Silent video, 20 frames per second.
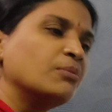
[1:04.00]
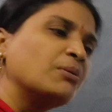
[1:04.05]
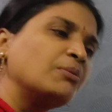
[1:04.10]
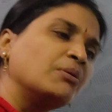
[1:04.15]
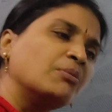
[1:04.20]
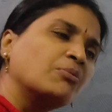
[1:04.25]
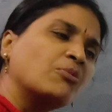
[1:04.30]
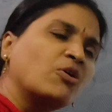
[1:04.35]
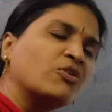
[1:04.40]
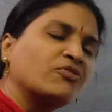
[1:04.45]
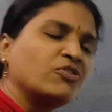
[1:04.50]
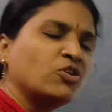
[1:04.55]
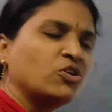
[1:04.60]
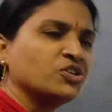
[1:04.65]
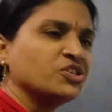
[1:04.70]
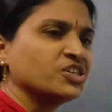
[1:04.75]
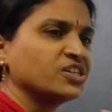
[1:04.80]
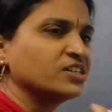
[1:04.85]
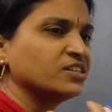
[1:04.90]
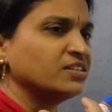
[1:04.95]
maybe
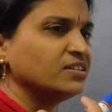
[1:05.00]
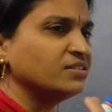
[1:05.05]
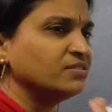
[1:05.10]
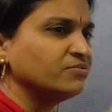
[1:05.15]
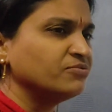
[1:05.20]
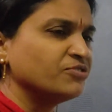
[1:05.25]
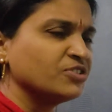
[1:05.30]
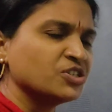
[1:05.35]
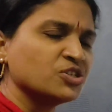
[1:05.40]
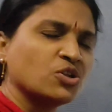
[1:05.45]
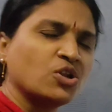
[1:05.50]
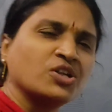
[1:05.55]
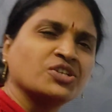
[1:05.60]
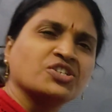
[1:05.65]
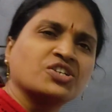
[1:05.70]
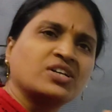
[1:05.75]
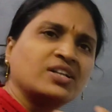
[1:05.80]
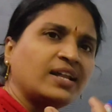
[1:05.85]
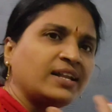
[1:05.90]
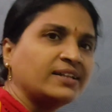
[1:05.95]
morphological,
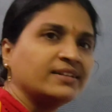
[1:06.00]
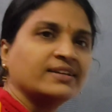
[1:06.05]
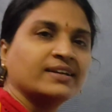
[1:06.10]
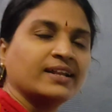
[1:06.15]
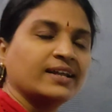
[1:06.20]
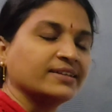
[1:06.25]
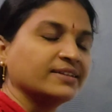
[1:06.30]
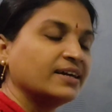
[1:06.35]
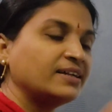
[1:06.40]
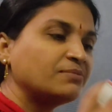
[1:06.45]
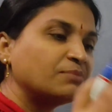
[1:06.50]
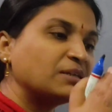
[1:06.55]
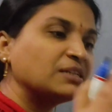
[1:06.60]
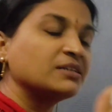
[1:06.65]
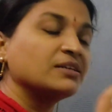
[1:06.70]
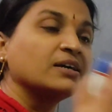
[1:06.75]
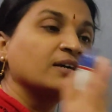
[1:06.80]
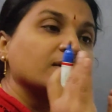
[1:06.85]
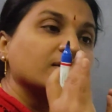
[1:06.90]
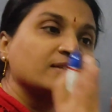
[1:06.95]
physiological, anything like that. But
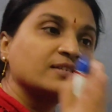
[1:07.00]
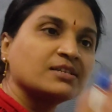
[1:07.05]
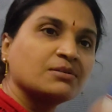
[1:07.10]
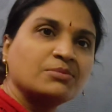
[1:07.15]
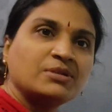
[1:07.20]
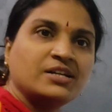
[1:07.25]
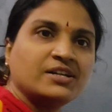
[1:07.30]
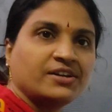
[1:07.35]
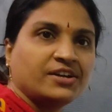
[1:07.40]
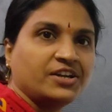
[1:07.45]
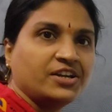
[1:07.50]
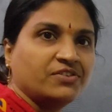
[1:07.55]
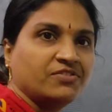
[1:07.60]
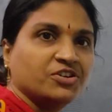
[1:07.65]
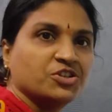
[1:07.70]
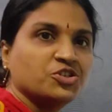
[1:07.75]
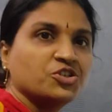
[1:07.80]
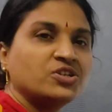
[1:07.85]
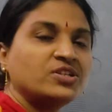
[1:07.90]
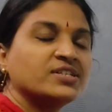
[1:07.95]
similar
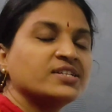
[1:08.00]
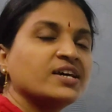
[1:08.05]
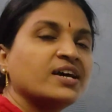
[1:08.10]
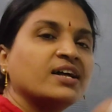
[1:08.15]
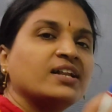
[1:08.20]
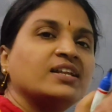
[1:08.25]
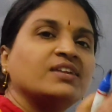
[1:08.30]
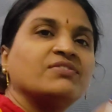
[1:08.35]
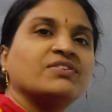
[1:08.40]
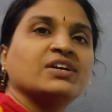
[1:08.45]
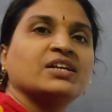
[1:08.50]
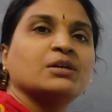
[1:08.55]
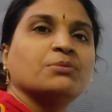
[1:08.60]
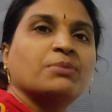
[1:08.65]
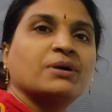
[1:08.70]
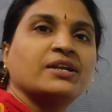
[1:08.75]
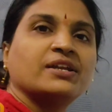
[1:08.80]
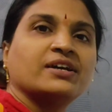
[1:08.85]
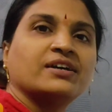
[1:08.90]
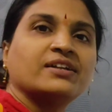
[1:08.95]
individuals living in a
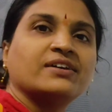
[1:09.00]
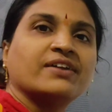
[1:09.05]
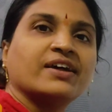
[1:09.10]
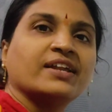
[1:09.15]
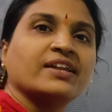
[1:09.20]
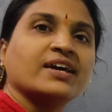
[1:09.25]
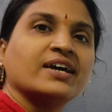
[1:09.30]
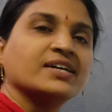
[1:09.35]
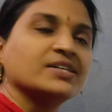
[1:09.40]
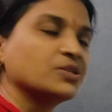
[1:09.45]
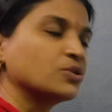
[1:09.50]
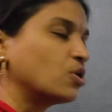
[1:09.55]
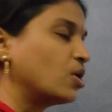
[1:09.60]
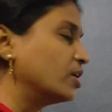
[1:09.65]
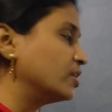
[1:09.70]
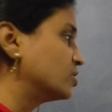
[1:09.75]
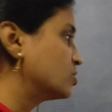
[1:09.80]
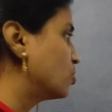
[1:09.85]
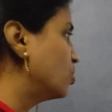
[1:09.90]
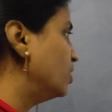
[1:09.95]
particular area is
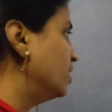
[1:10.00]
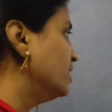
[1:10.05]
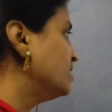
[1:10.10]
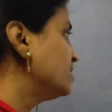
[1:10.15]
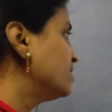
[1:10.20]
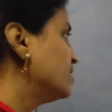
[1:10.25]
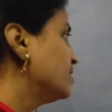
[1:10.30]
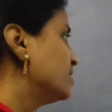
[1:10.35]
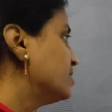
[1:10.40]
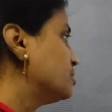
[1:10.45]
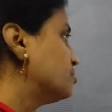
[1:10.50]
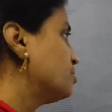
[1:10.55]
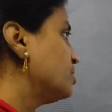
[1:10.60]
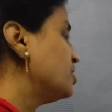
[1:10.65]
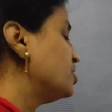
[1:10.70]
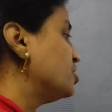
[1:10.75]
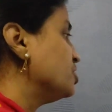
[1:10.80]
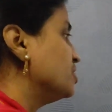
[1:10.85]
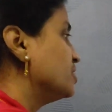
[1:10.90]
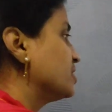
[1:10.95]
called as
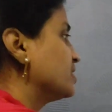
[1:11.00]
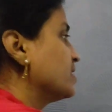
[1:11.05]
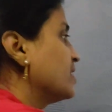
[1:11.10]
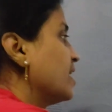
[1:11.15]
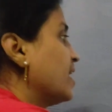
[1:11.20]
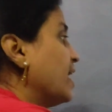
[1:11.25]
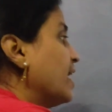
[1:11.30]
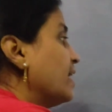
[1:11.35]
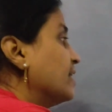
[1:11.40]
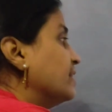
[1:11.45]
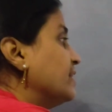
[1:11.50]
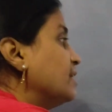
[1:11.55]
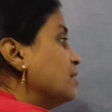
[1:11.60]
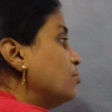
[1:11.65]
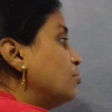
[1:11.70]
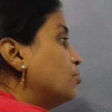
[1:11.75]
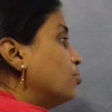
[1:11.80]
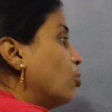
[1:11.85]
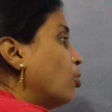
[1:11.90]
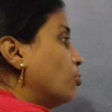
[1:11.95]
species. Then
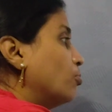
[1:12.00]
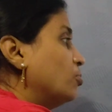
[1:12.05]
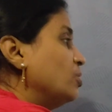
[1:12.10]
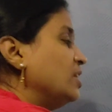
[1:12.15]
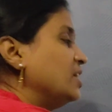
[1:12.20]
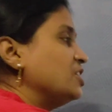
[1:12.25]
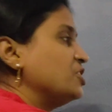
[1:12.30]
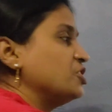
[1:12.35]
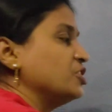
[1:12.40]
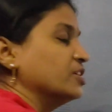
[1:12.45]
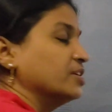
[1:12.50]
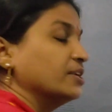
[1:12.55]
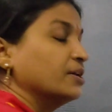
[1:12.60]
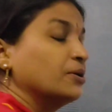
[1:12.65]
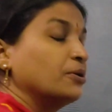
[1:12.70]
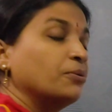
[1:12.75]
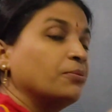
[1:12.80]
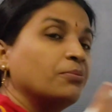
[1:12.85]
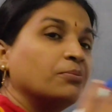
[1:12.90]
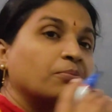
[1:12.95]
population.
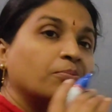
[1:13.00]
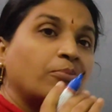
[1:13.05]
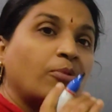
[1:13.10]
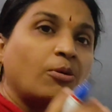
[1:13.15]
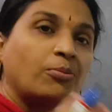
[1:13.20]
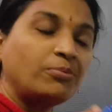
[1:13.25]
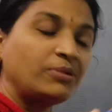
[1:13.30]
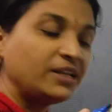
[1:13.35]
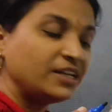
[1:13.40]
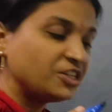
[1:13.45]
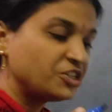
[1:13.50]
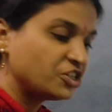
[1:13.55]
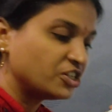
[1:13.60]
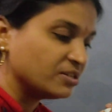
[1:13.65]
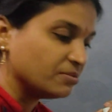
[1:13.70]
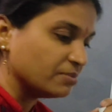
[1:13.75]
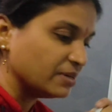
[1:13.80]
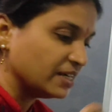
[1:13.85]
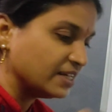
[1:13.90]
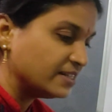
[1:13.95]

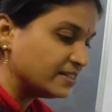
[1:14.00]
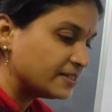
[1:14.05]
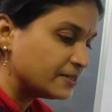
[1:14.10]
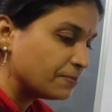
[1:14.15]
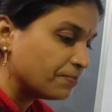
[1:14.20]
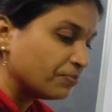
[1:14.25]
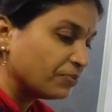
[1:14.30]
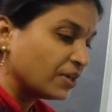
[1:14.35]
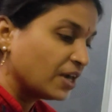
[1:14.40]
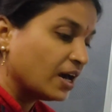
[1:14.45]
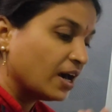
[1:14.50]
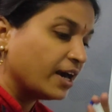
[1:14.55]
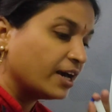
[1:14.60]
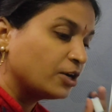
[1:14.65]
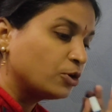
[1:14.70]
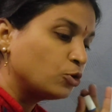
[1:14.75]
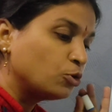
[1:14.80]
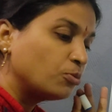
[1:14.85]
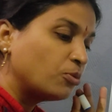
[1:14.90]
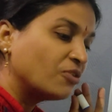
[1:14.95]
Population means a
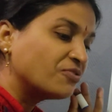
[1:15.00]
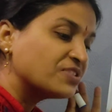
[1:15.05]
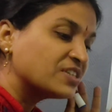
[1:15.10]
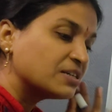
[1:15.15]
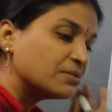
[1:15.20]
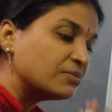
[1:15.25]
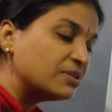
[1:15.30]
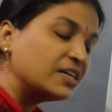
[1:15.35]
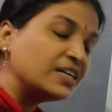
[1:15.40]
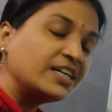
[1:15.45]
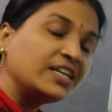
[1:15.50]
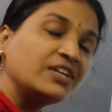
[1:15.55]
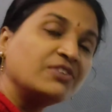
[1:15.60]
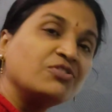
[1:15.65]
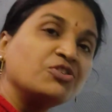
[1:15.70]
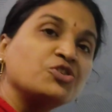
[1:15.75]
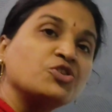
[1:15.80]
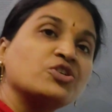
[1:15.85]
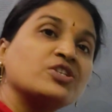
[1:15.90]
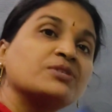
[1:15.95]
group of similar
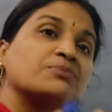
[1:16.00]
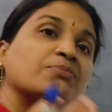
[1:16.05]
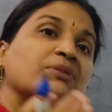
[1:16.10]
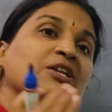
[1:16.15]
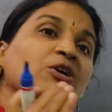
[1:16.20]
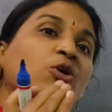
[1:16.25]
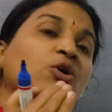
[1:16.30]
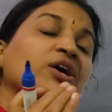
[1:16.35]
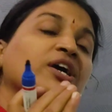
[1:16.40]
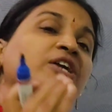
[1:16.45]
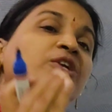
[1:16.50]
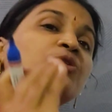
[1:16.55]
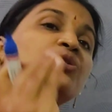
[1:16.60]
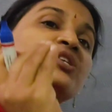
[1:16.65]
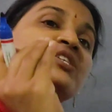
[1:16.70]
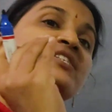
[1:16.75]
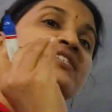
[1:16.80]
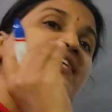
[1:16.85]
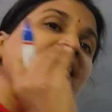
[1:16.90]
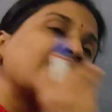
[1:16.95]
individuals belonging to the
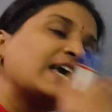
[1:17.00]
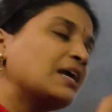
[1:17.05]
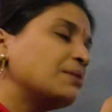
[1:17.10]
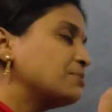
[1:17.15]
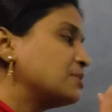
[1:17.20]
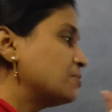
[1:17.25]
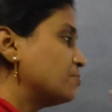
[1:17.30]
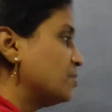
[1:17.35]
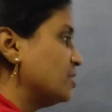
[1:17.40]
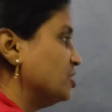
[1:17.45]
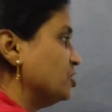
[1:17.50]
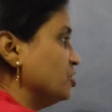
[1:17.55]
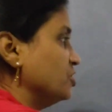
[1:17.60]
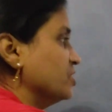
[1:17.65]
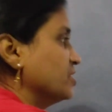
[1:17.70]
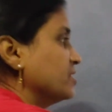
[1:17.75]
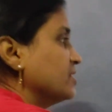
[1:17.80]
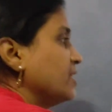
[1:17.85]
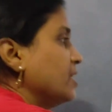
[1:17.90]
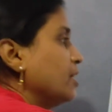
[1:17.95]
same
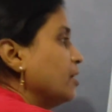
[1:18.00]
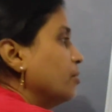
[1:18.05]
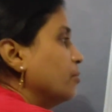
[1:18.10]
species.